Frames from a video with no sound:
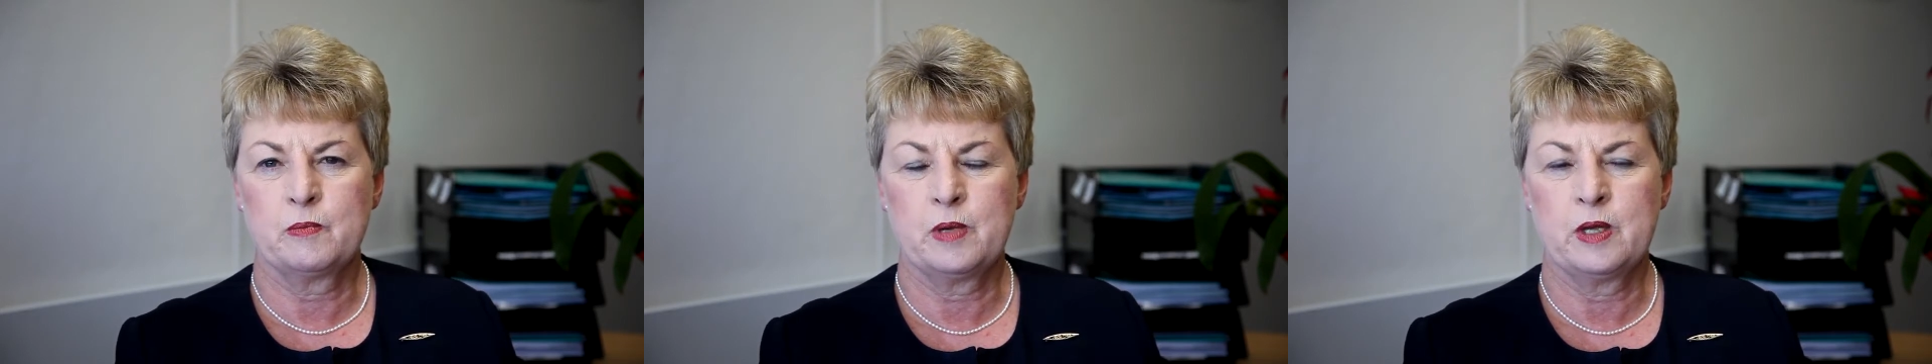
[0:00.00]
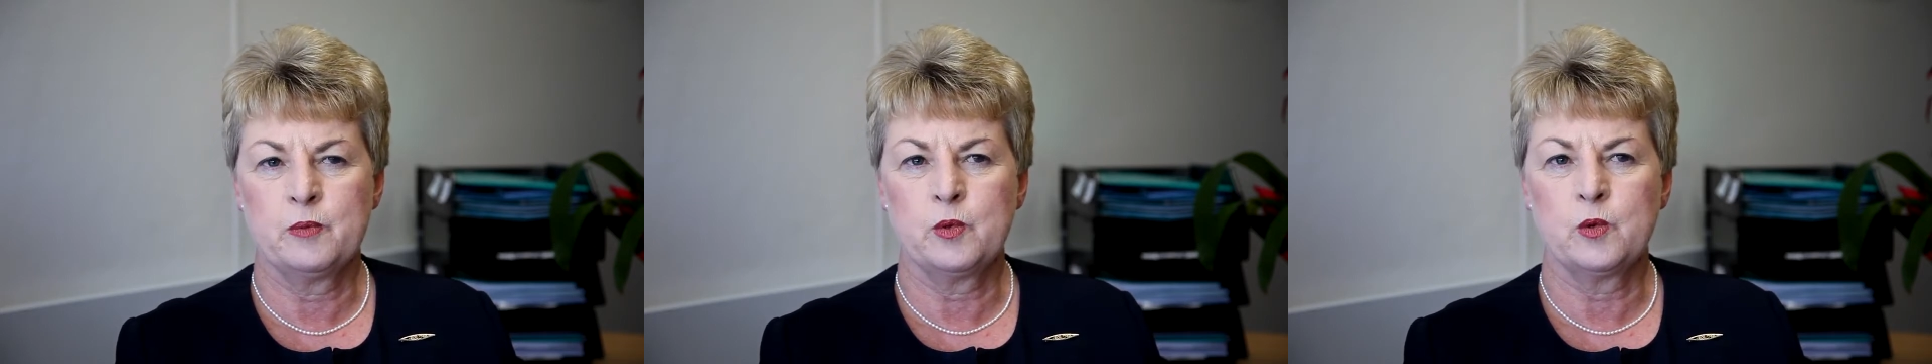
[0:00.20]

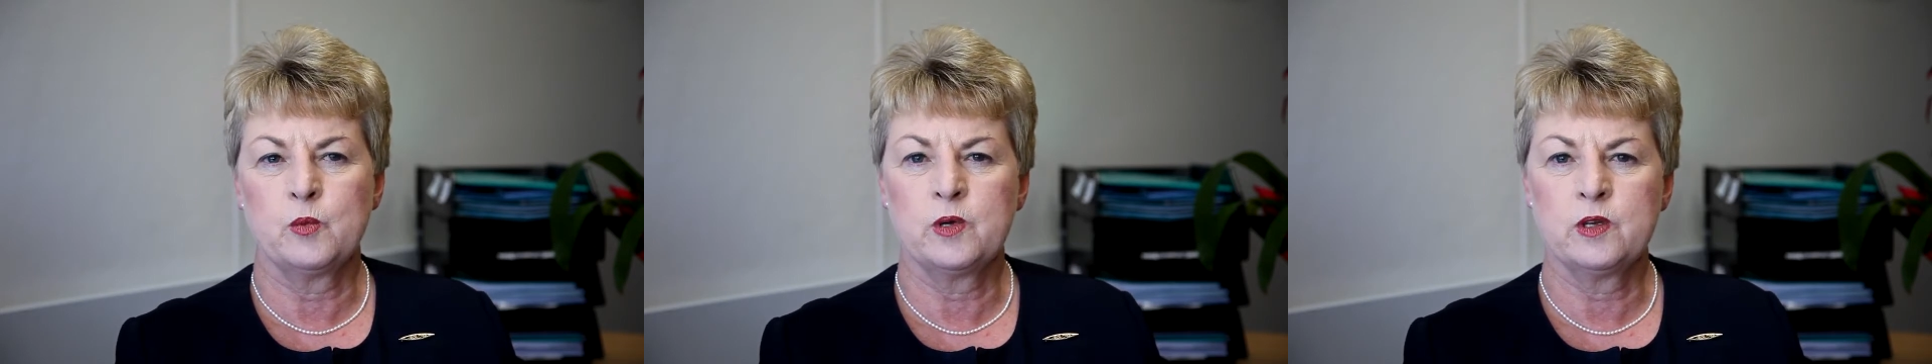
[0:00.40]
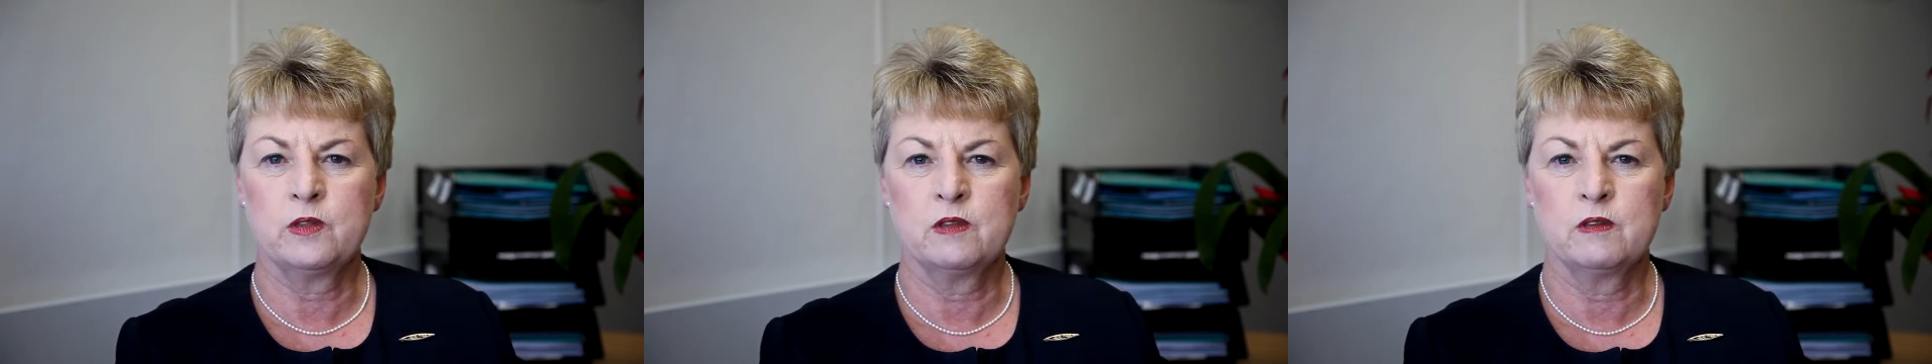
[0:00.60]
people
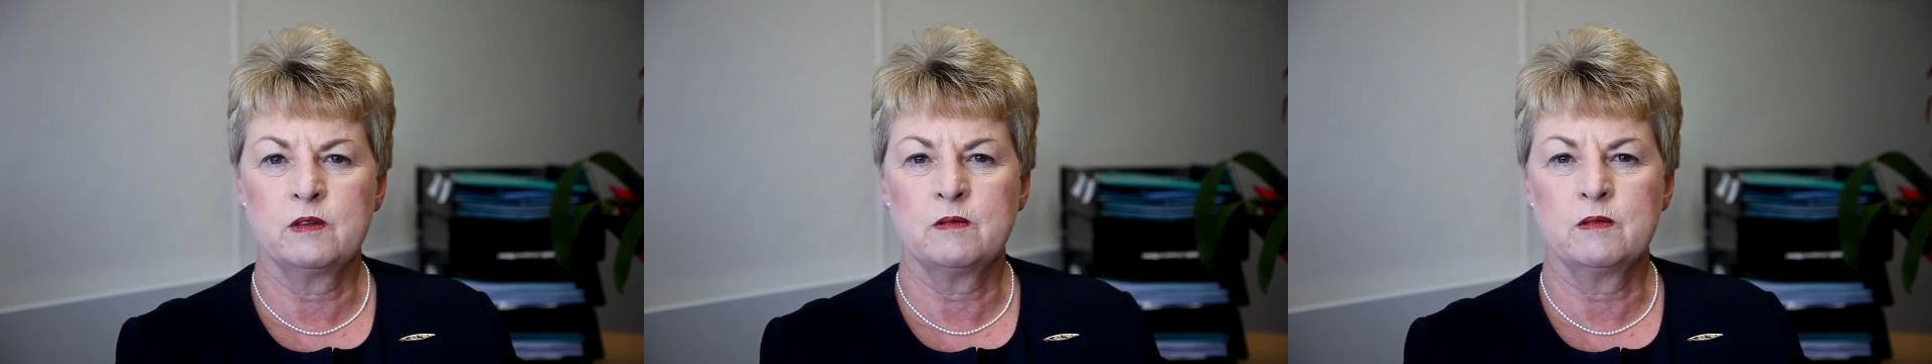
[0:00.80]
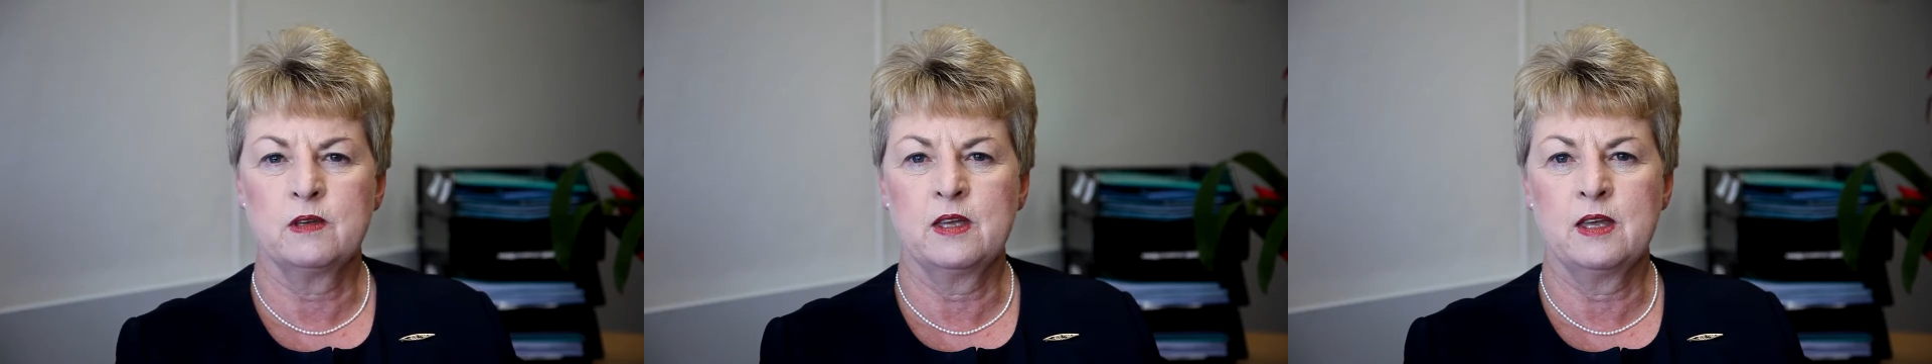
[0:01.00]
with
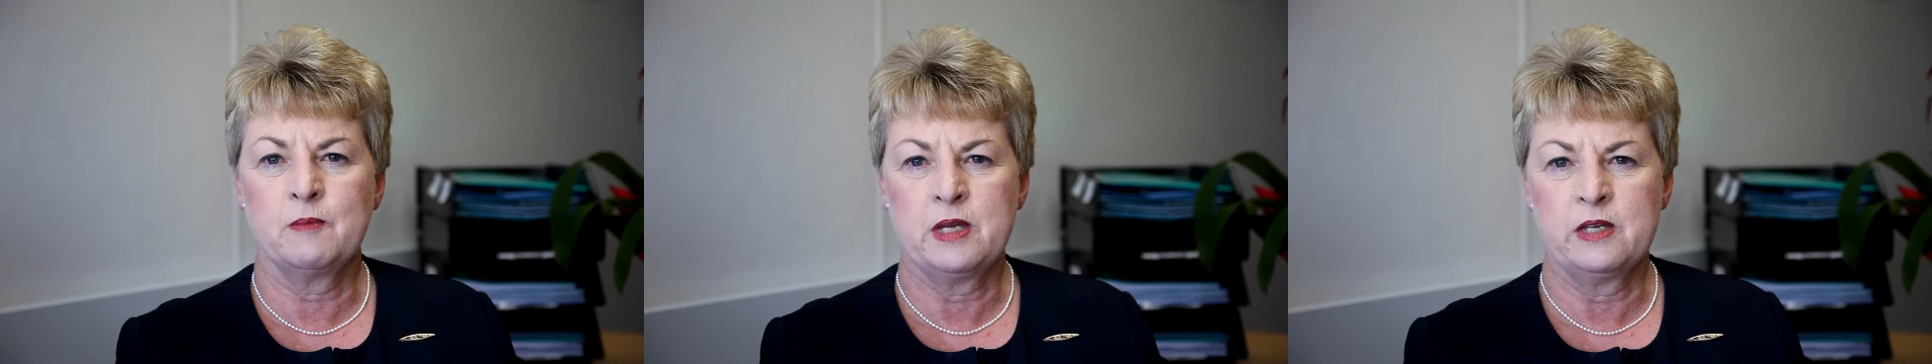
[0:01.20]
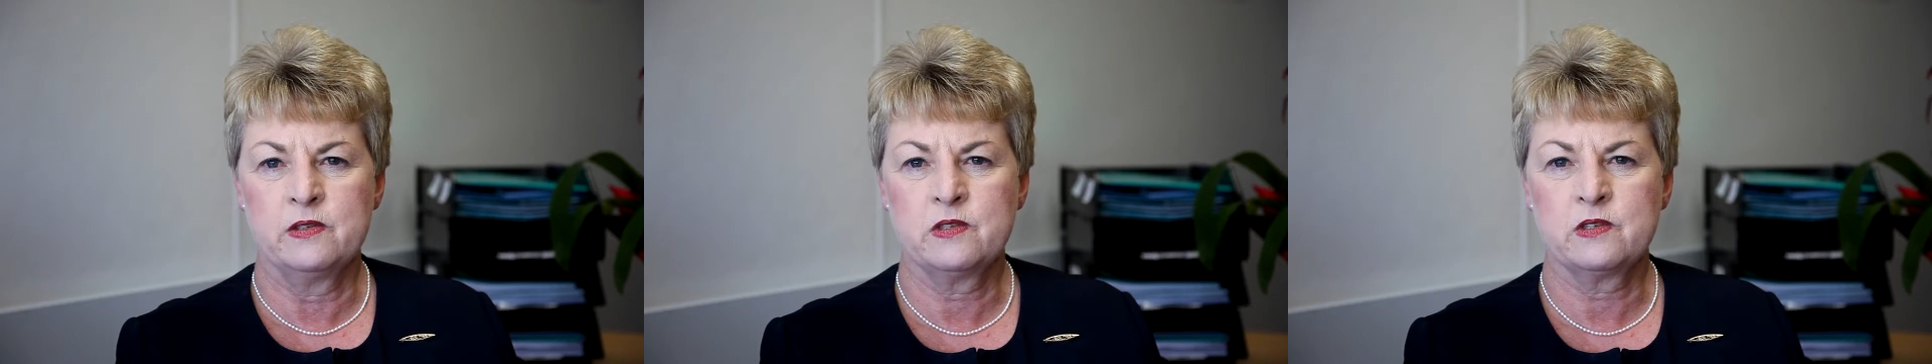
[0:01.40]

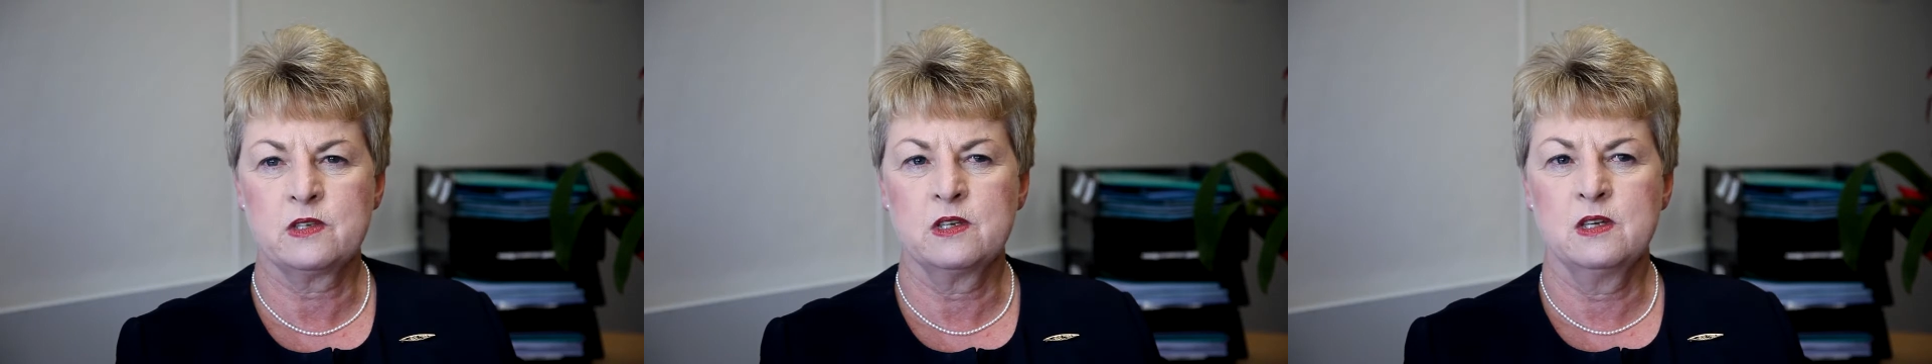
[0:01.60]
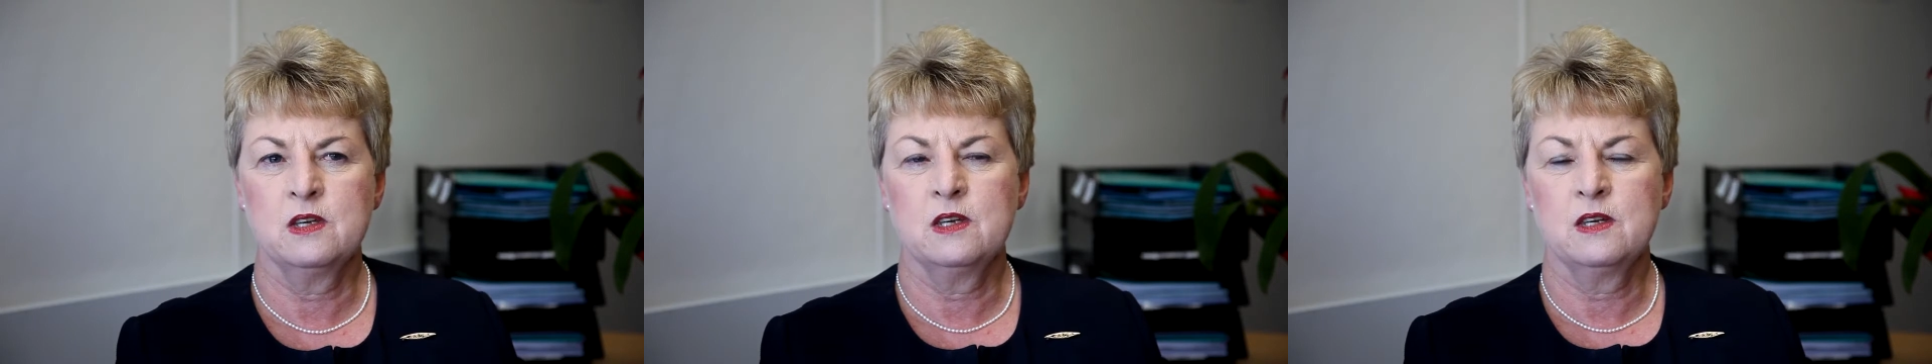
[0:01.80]
MS